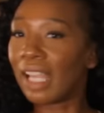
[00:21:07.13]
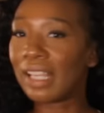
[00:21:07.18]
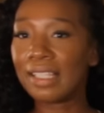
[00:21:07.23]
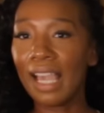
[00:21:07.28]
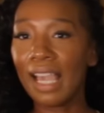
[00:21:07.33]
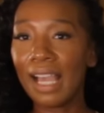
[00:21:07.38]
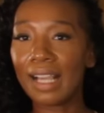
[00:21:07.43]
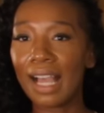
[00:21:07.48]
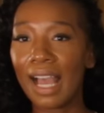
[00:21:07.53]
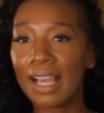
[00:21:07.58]

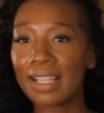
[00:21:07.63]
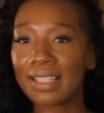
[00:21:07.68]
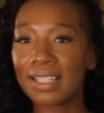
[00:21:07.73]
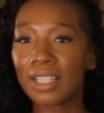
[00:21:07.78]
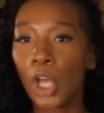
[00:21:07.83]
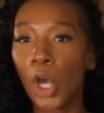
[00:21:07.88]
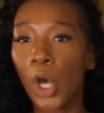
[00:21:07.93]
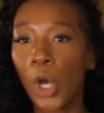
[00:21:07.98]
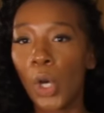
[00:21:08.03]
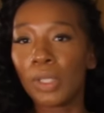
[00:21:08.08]
Yeah, guys,
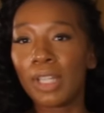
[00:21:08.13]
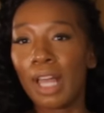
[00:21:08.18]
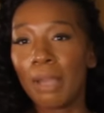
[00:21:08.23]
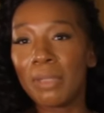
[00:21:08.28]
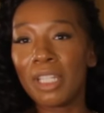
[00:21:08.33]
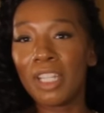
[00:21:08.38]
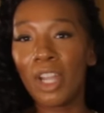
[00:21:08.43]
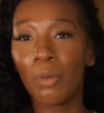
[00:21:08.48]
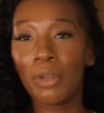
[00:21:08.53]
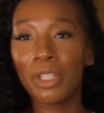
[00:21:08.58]
so let
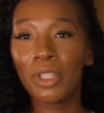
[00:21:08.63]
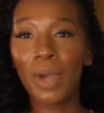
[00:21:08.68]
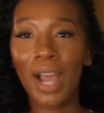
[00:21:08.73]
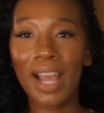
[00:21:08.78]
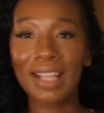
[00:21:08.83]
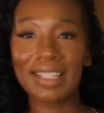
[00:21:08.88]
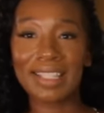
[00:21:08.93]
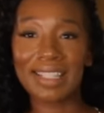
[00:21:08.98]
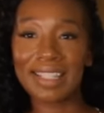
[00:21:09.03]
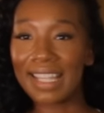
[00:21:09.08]
me know what you
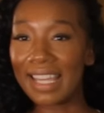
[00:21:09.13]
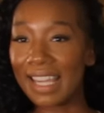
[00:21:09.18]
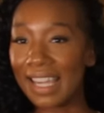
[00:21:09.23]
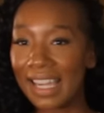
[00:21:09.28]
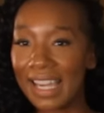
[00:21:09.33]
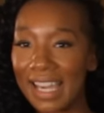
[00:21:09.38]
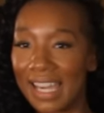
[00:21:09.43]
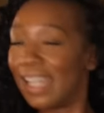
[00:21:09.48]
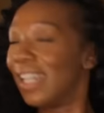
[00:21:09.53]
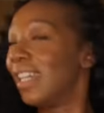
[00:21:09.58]
guys
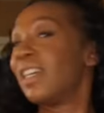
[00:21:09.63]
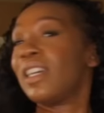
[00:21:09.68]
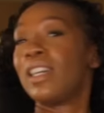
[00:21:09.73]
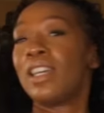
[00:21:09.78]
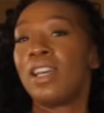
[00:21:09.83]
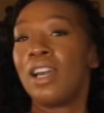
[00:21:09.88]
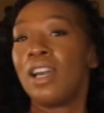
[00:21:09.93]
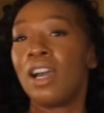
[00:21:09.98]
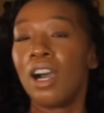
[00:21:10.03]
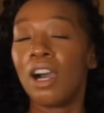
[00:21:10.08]
think
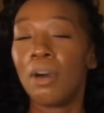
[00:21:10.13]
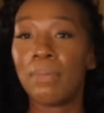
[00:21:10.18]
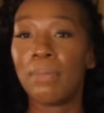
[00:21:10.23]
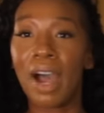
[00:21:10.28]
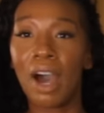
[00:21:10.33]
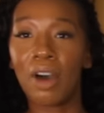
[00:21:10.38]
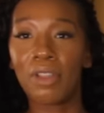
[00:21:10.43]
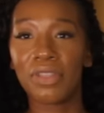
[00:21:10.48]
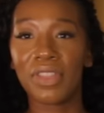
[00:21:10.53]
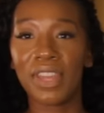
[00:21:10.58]

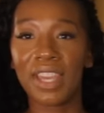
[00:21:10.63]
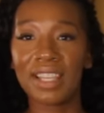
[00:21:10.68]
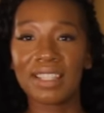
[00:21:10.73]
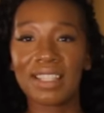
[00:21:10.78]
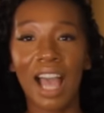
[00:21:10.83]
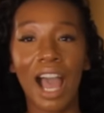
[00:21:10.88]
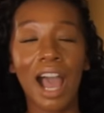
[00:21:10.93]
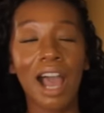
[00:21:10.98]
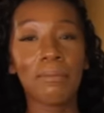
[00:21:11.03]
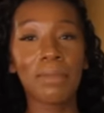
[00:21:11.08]
about
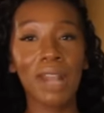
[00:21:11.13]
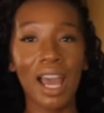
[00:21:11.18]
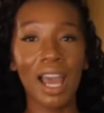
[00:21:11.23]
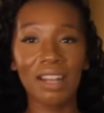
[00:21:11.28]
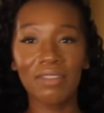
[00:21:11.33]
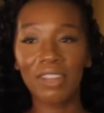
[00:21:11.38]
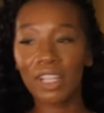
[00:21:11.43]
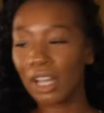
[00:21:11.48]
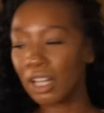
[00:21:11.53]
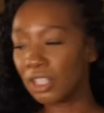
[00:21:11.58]
this. I'm not
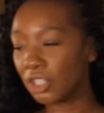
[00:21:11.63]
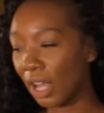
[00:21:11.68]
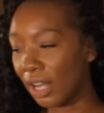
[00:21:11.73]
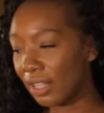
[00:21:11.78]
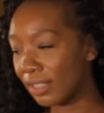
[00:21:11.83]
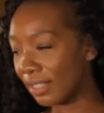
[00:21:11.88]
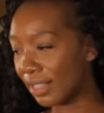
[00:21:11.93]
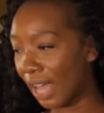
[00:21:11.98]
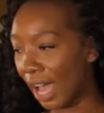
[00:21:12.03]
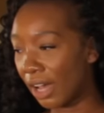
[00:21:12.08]
even going to try
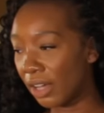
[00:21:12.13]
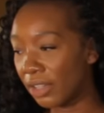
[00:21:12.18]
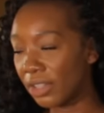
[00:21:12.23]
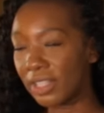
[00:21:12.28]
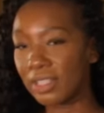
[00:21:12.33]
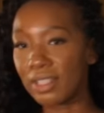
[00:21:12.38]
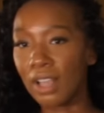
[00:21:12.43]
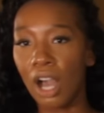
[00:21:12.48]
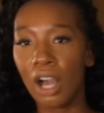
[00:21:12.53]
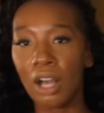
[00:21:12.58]
to style
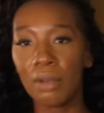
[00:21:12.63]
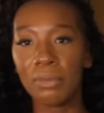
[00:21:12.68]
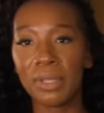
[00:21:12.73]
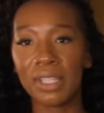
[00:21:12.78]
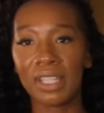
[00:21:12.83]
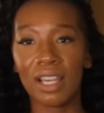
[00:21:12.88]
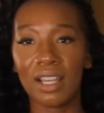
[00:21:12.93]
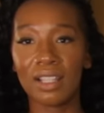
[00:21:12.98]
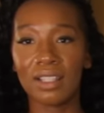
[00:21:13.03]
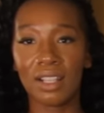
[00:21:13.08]
this up
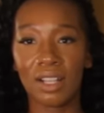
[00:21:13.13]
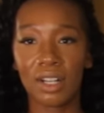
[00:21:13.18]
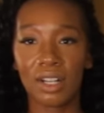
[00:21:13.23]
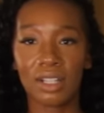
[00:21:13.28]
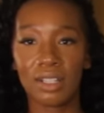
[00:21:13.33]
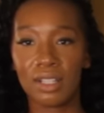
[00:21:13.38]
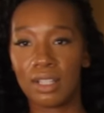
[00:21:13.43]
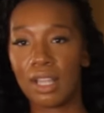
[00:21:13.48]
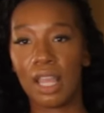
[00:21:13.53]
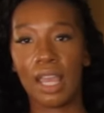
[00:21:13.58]
because
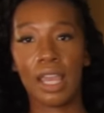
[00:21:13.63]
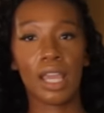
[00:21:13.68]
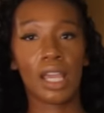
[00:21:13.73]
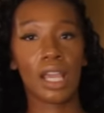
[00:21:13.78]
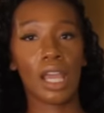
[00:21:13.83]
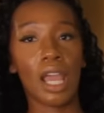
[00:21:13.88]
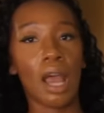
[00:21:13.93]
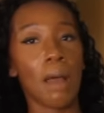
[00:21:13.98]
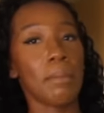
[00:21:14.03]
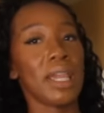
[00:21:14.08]
there's
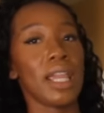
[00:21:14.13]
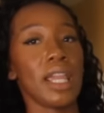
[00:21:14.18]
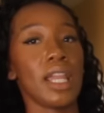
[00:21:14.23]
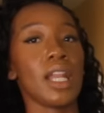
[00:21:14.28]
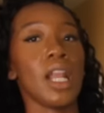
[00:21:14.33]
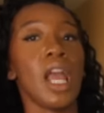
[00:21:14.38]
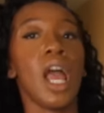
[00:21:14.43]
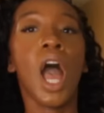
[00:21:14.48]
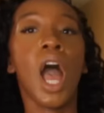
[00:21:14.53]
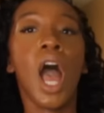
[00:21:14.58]
like, I
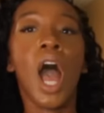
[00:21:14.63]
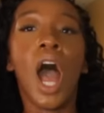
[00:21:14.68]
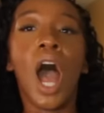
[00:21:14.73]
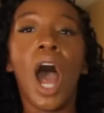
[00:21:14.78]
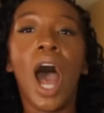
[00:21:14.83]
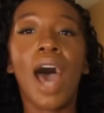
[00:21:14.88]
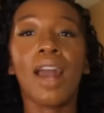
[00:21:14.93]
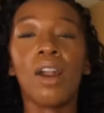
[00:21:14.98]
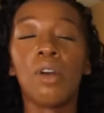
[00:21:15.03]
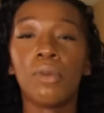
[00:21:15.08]
mean,
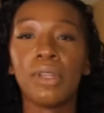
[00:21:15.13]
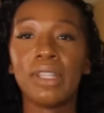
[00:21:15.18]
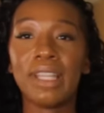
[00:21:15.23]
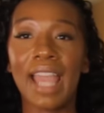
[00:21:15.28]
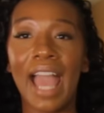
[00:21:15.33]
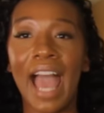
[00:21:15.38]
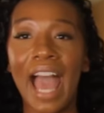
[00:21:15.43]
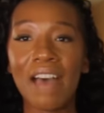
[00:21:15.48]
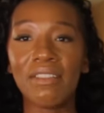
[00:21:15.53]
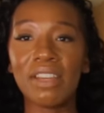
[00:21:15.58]
I don't really
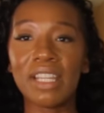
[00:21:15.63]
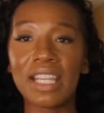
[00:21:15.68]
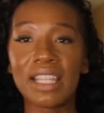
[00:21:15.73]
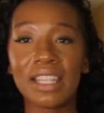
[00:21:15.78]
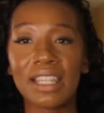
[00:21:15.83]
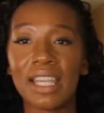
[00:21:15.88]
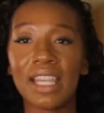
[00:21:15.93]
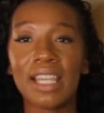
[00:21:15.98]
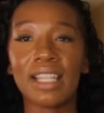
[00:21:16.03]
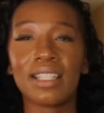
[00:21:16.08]
have
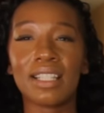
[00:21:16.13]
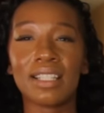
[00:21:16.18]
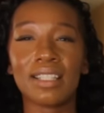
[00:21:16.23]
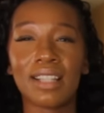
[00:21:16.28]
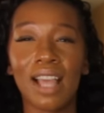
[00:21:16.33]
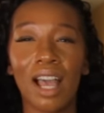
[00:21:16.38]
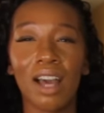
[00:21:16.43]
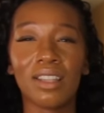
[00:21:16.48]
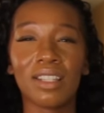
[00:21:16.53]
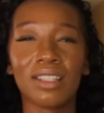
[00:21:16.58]
anything to
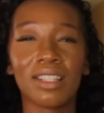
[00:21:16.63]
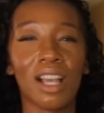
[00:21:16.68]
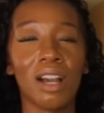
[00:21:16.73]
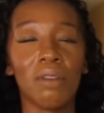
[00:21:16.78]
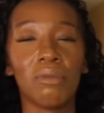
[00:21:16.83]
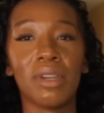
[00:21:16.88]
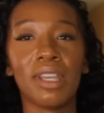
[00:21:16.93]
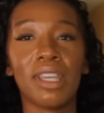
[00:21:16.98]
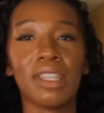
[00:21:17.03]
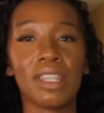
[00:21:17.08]
style this
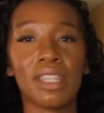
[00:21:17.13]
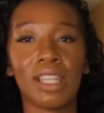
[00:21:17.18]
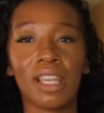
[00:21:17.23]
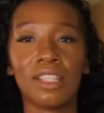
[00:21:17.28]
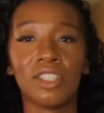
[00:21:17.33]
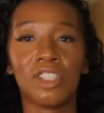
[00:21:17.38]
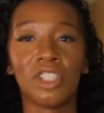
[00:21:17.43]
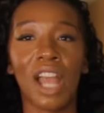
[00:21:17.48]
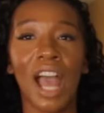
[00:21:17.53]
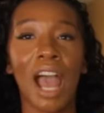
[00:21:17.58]
up
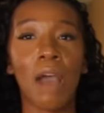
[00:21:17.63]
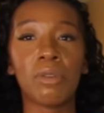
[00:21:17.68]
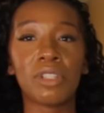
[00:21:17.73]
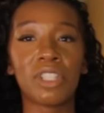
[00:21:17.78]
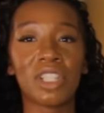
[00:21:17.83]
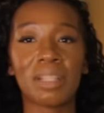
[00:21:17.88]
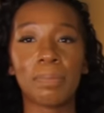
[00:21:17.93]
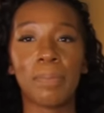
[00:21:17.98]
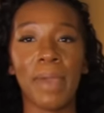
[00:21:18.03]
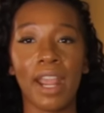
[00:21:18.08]
with. I would
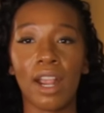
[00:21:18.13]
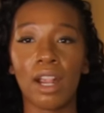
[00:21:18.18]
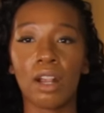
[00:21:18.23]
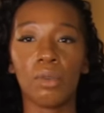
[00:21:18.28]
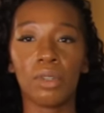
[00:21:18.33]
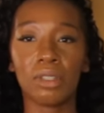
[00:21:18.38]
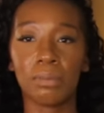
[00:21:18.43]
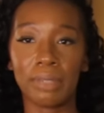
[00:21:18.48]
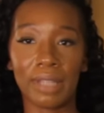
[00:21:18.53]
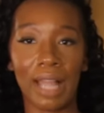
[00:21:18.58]
just pair
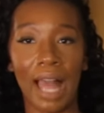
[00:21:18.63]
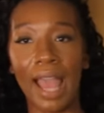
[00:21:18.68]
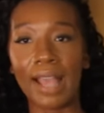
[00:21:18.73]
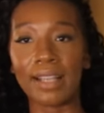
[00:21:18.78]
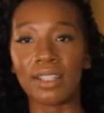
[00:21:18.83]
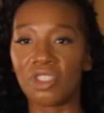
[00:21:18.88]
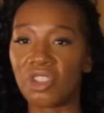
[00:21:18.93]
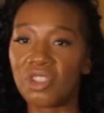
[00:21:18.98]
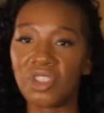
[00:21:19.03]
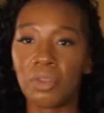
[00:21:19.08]
it with
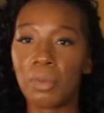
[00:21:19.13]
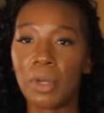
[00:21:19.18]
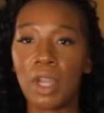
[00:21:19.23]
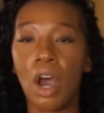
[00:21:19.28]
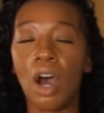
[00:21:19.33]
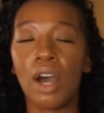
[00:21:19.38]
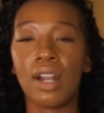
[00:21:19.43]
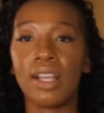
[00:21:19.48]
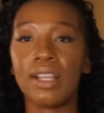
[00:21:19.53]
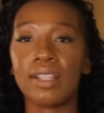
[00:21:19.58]
black, just to be
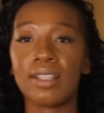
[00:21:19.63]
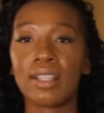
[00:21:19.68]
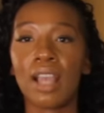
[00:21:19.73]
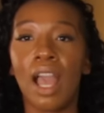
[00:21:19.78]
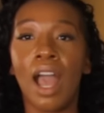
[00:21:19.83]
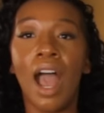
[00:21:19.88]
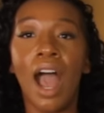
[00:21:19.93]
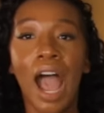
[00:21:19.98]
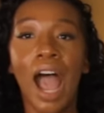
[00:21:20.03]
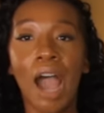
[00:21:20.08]
honest.
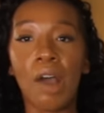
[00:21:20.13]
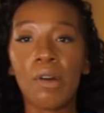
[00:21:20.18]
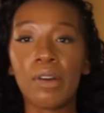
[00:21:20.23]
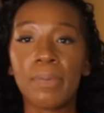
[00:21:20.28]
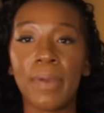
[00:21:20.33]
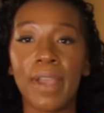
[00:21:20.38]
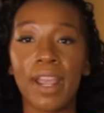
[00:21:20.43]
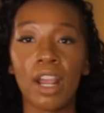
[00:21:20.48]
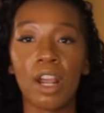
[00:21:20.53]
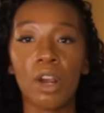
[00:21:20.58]
I
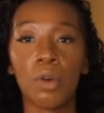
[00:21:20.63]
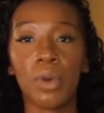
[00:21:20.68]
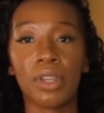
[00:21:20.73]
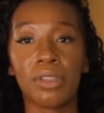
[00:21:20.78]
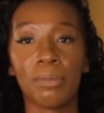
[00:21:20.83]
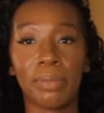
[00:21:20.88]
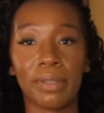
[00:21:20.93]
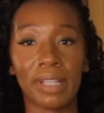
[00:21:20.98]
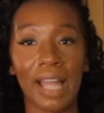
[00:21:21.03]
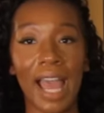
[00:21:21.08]
would pair it
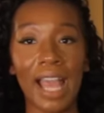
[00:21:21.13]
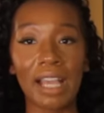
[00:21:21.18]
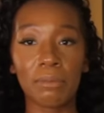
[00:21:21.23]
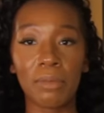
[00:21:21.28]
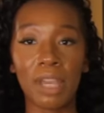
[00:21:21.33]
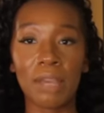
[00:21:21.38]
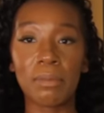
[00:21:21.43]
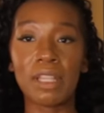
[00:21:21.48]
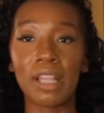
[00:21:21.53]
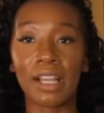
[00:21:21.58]
with black,
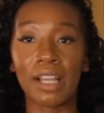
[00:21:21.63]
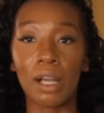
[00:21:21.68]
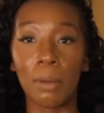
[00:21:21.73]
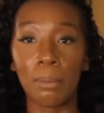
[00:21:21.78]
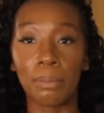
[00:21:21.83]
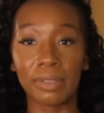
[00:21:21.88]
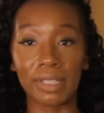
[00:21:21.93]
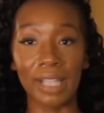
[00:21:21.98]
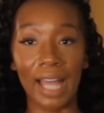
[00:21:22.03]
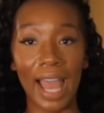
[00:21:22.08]
maybe like a
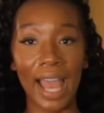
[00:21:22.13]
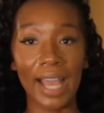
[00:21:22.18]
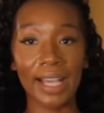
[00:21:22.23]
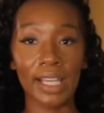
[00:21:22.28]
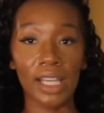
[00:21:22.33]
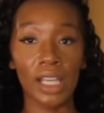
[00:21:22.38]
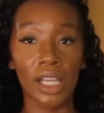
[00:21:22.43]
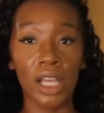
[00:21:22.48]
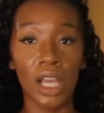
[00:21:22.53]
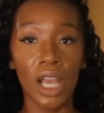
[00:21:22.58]

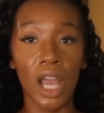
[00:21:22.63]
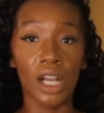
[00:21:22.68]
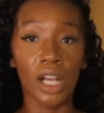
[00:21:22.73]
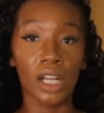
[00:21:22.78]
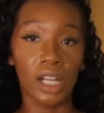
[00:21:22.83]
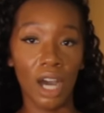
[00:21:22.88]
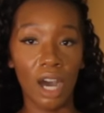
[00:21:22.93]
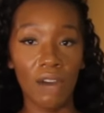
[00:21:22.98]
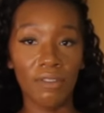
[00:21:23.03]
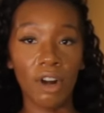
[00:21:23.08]
black
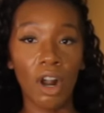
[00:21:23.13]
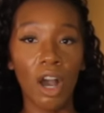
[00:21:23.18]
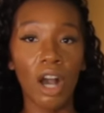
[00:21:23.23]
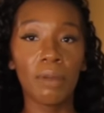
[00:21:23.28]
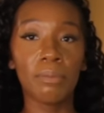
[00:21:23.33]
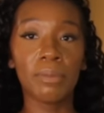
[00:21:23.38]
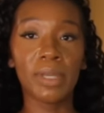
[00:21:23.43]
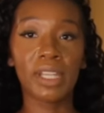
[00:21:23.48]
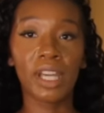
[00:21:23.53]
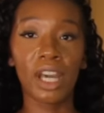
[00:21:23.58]
cover
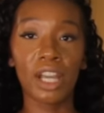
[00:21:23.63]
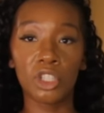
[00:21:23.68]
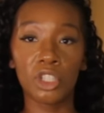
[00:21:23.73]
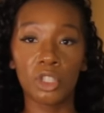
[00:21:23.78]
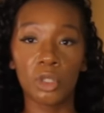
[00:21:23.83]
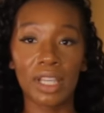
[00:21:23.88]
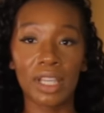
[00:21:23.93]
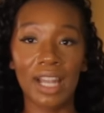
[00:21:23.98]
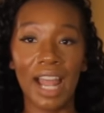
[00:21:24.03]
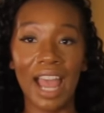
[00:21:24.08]
up, because
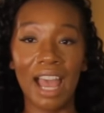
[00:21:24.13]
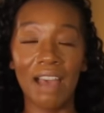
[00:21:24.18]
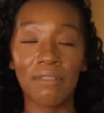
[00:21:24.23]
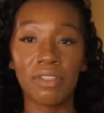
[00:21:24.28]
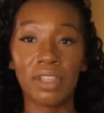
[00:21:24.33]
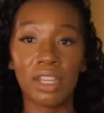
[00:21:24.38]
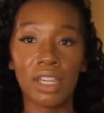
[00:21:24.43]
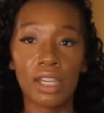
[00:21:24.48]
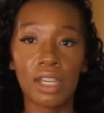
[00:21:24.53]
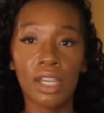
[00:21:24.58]
you can
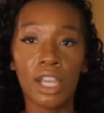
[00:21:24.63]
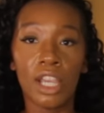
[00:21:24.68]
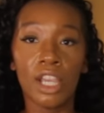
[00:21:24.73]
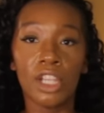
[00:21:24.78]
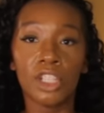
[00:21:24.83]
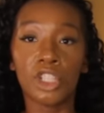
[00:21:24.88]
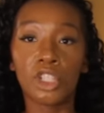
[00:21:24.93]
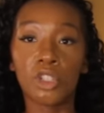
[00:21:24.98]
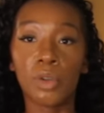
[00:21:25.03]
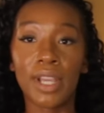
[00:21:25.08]
have the
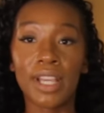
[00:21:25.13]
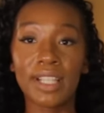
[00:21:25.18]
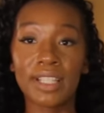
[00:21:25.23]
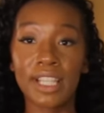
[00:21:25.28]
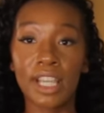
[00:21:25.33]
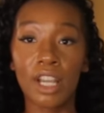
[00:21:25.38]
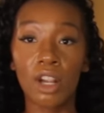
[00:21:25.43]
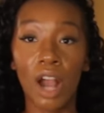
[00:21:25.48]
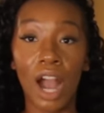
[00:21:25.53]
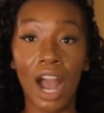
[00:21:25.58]
strings
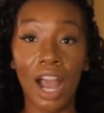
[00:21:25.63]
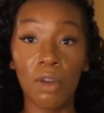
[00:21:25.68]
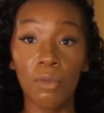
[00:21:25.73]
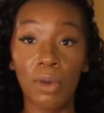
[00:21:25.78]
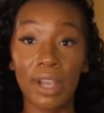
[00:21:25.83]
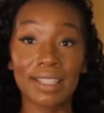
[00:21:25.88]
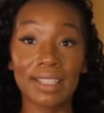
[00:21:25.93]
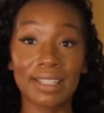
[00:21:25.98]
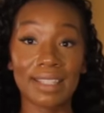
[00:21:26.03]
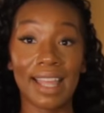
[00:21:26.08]
here, high
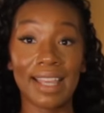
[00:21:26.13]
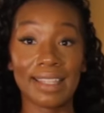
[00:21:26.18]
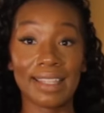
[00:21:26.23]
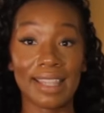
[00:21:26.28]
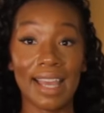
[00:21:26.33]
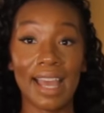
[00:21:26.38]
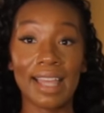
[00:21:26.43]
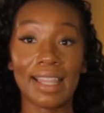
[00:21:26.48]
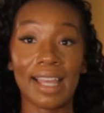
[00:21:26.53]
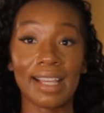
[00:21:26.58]
waist like
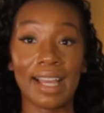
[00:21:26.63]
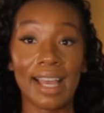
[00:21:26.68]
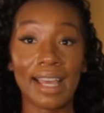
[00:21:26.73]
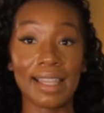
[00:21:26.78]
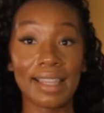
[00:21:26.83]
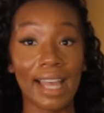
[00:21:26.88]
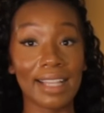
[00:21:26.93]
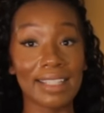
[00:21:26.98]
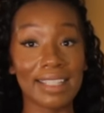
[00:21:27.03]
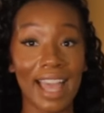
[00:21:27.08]
that, like I
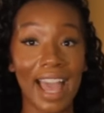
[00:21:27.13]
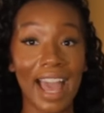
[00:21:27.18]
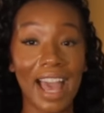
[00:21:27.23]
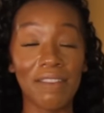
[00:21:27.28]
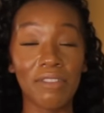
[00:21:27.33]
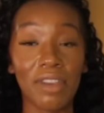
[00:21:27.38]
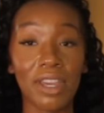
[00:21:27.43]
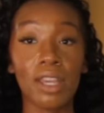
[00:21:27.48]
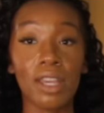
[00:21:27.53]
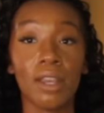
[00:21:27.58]
like to
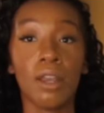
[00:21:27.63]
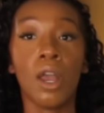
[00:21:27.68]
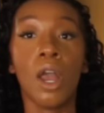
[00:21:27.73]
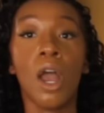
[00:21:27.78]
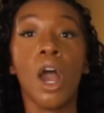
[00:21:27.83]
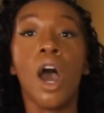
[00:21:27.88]
have it.